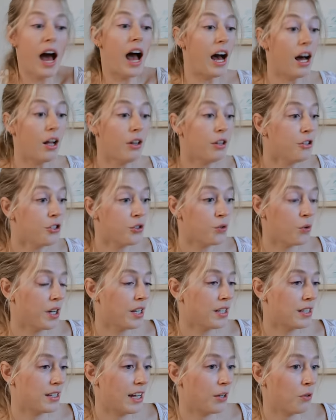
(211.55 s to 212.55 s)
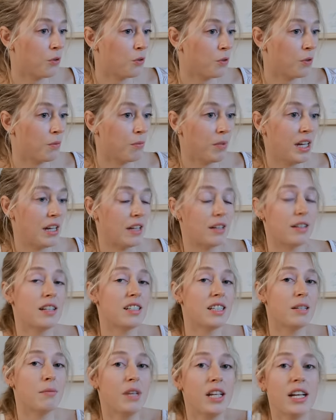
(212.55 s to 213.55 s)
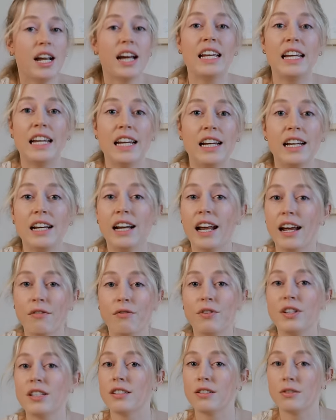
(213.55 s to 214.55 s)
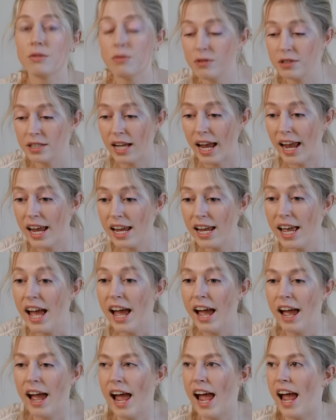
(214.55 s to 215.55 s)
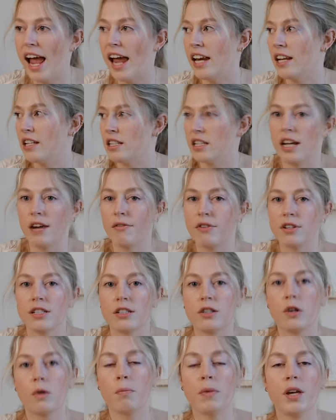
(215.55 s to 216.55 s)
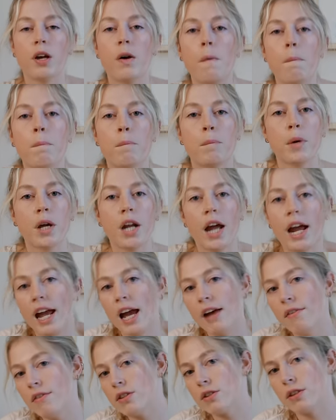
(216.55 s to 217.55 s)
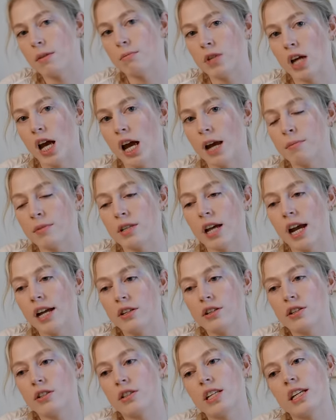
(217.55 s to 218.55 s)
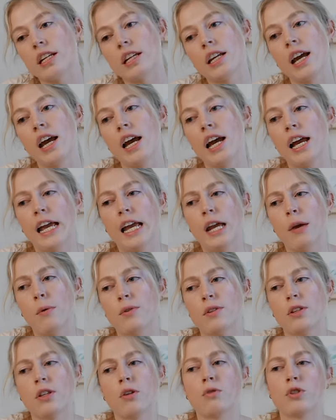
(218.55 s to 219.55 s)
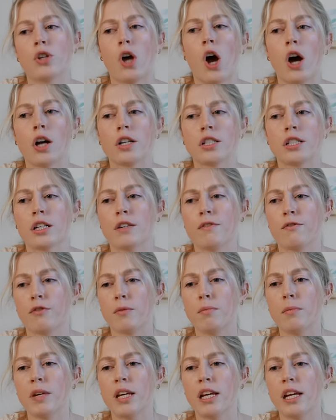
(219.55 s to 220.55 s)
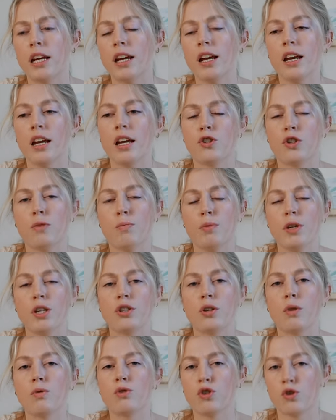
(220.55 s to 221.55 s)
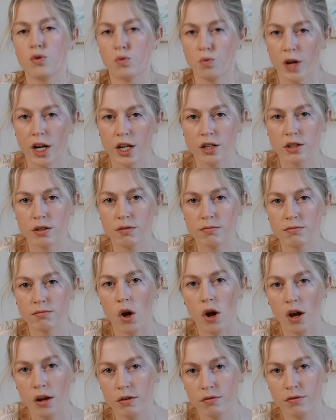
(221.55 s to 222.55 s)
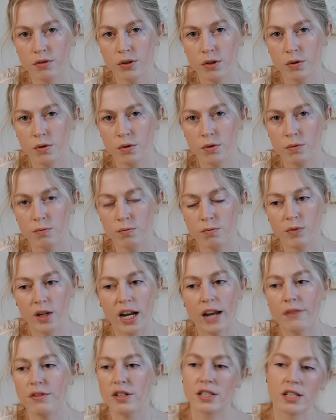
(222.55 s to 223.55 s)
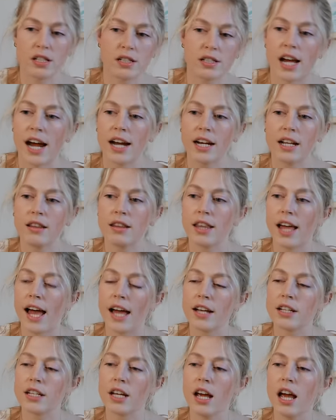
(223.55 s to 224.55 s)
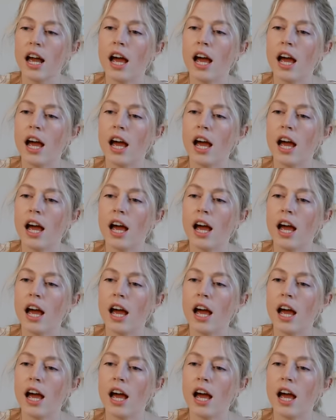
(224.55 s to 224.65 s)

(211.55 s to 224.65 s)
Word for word: I'll enjoy a sandwich with meat. Doesn't mean I eat it every single day and it's in every single meal, but I have it sometimes. I just think it was a little toxic for me to be so strict on food, and I just decided that